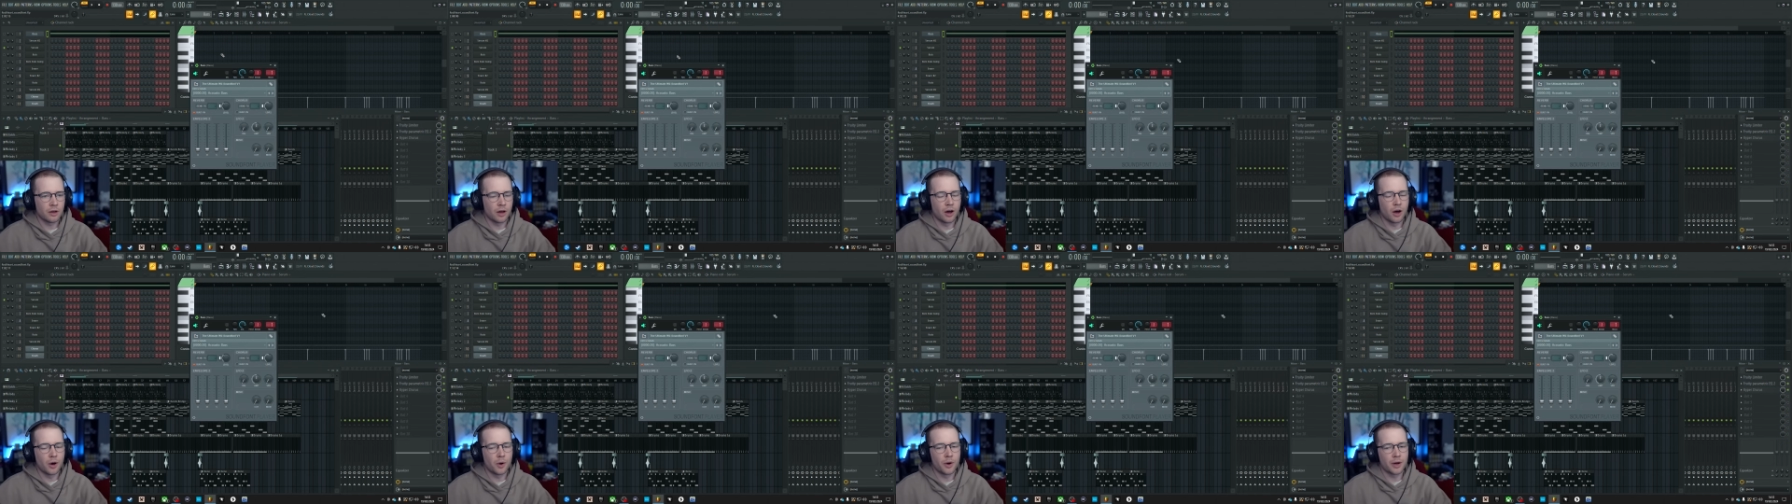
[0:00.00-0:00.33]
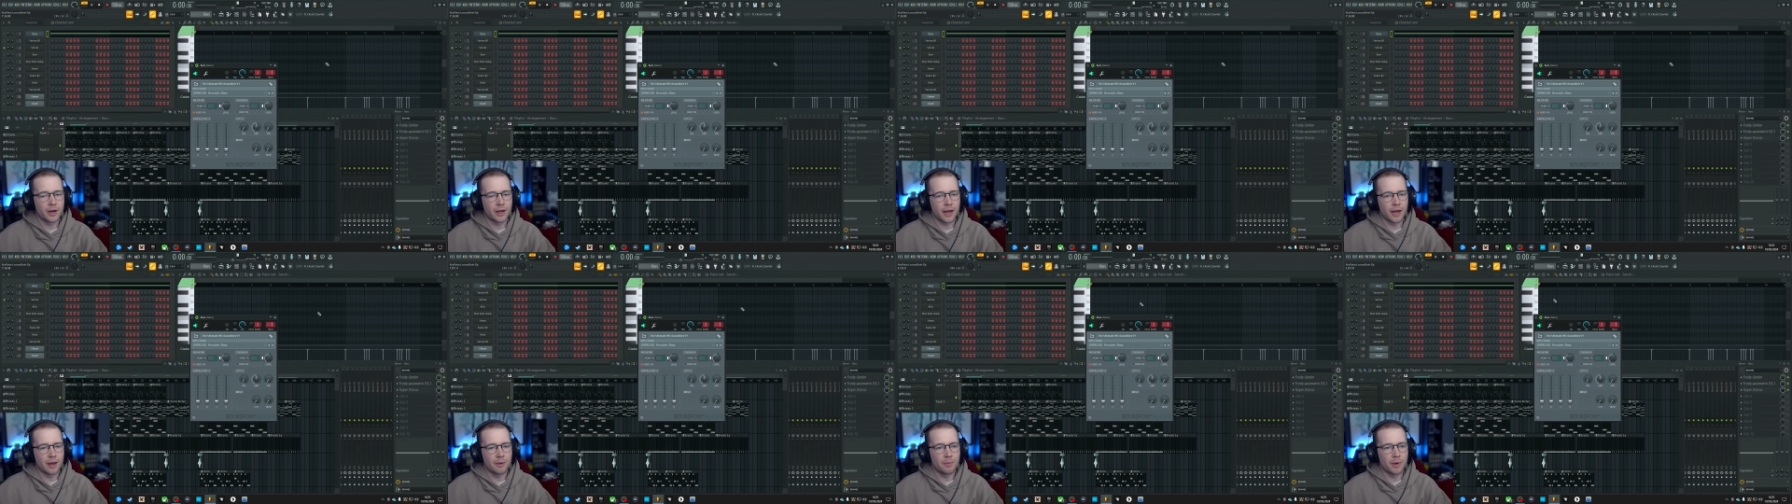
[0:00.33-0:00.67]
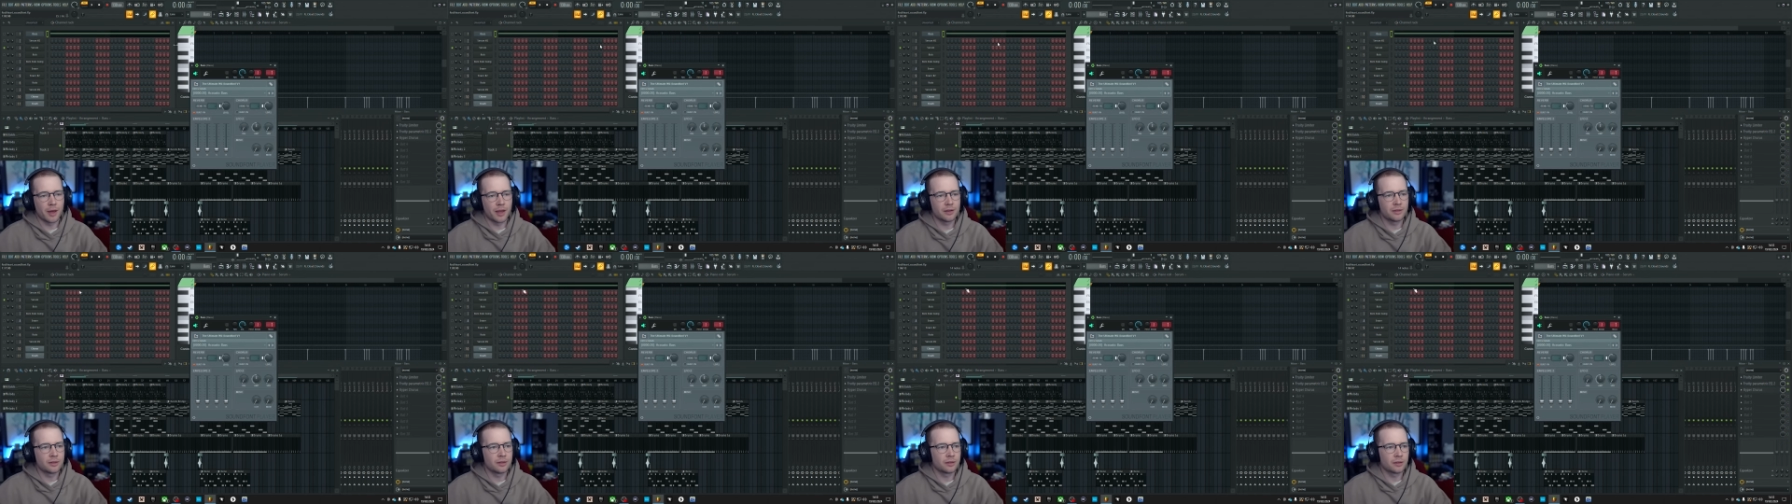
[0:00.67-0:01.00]
Oh, okay.
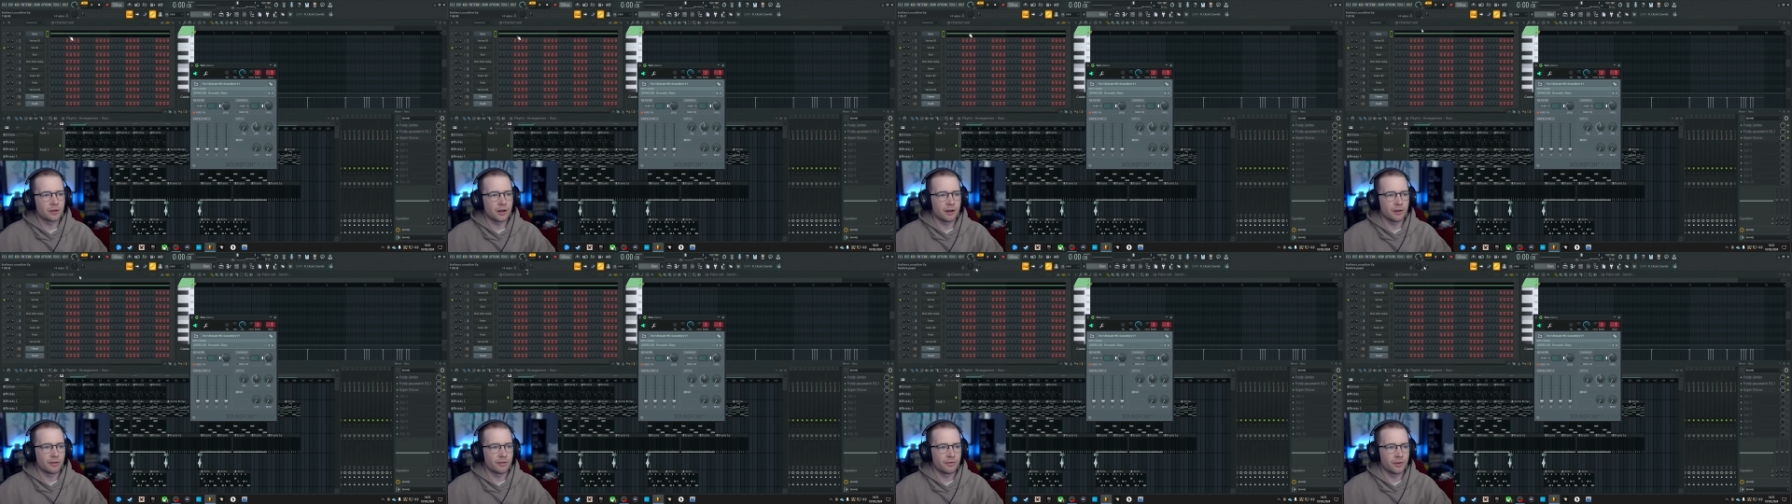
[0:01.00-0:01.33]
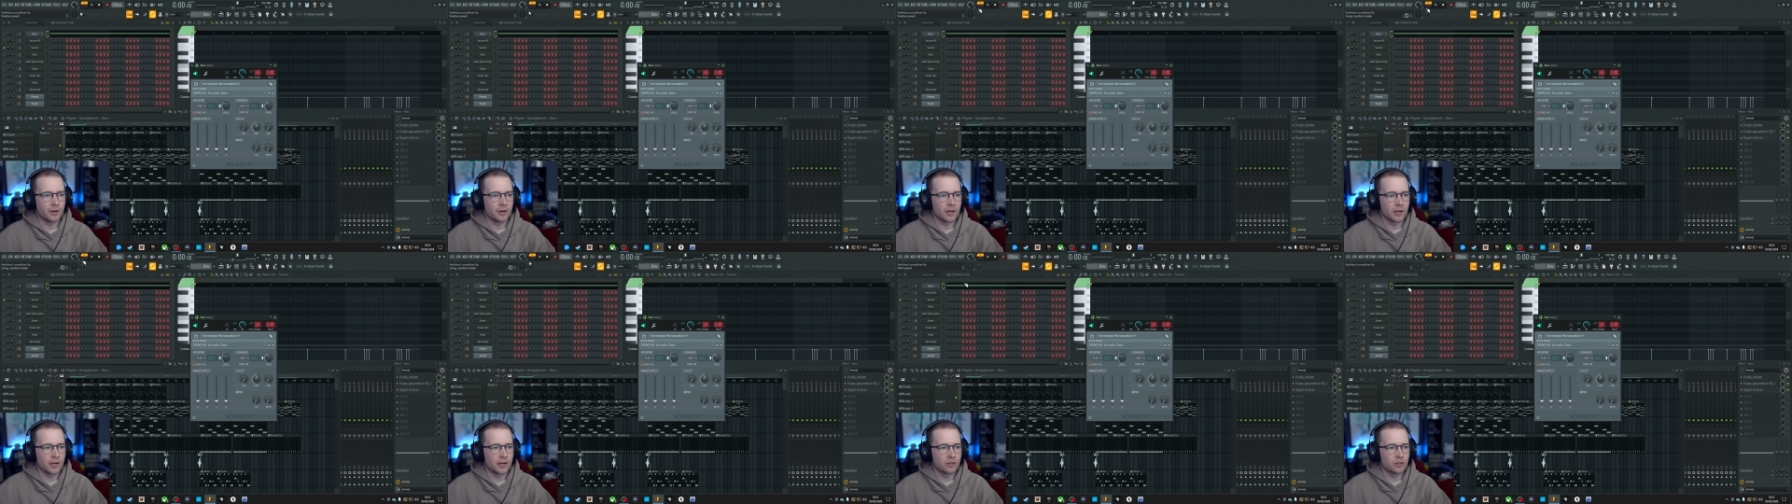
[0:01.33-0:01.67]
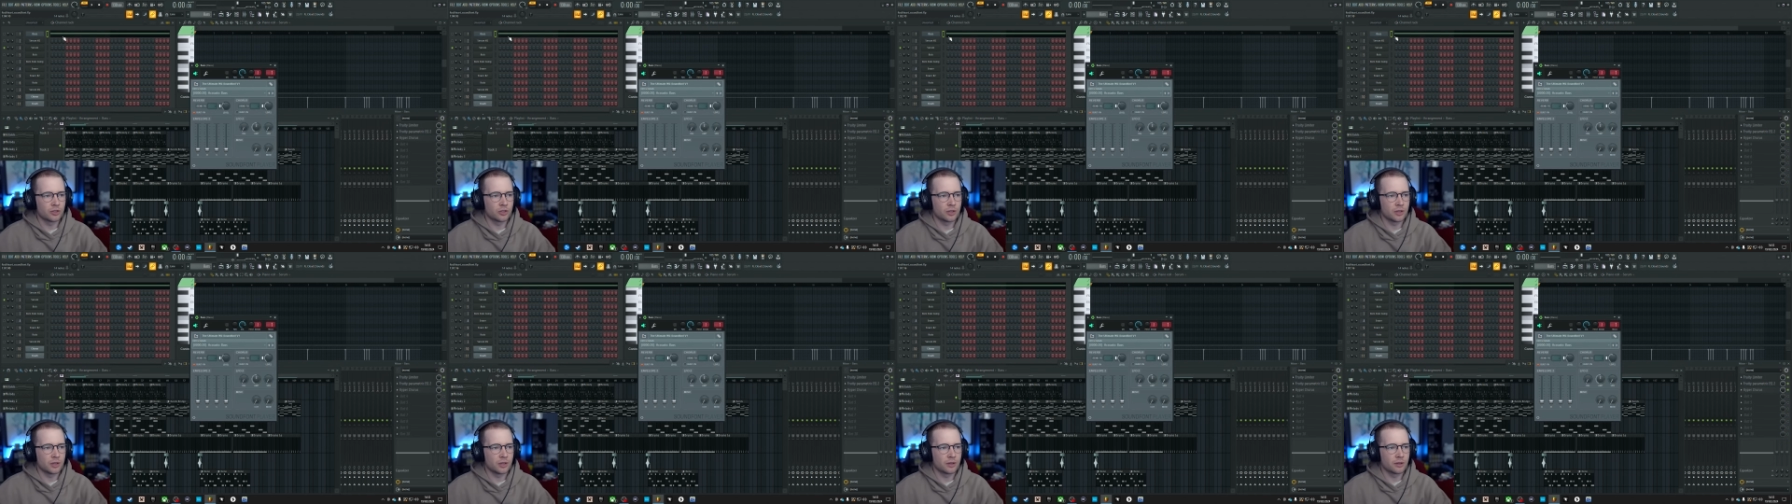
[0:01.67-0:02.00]
Bass is kind of funny,
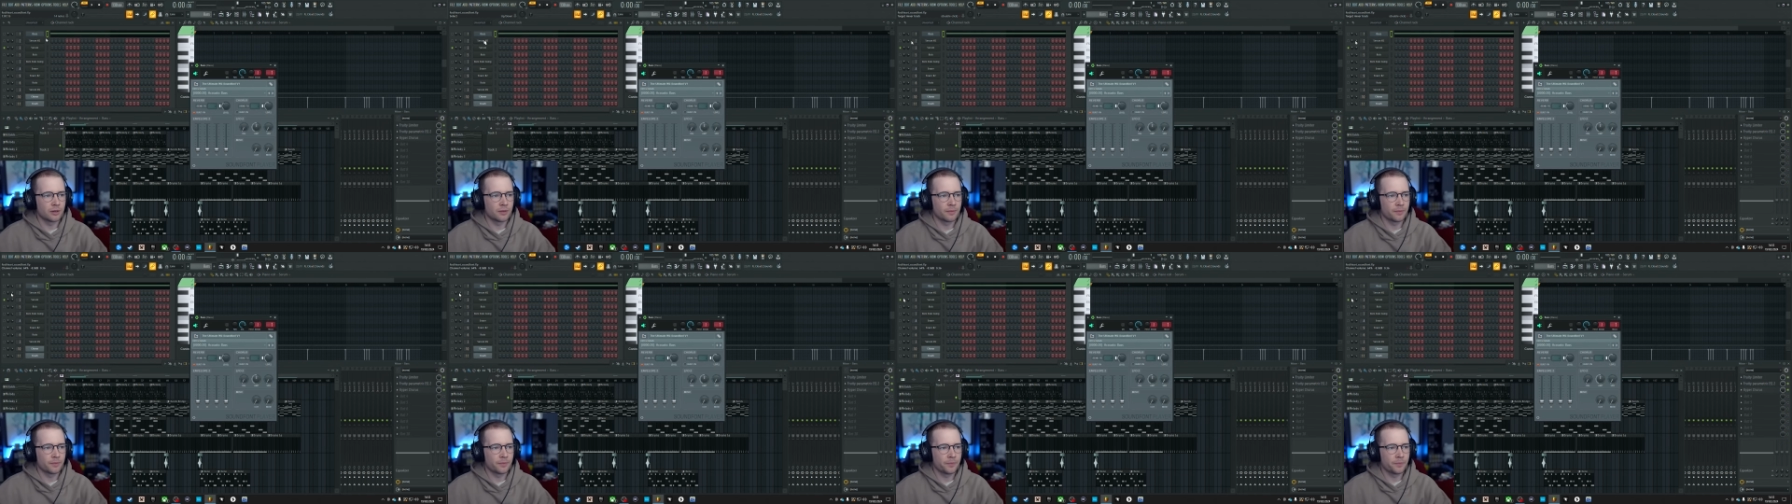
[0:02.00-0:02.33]
actually.